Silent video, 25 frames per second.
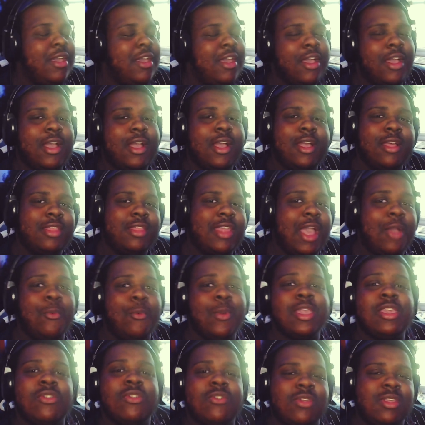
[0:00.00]
That
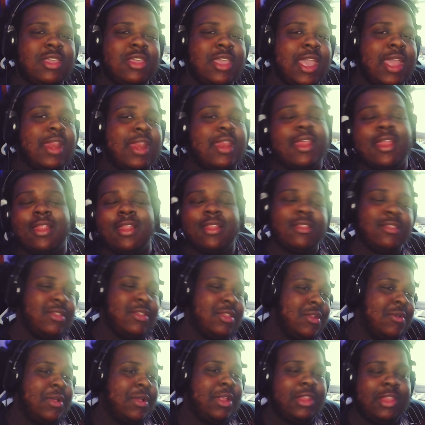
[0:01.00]
way you can get, a
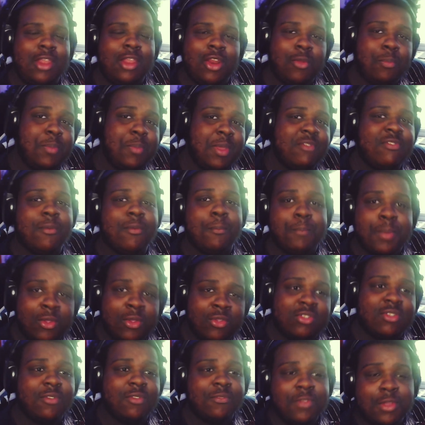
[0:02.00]
little bit of a
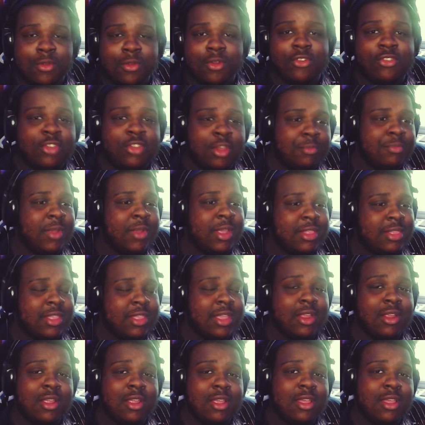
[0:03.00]
boost of viewership right there,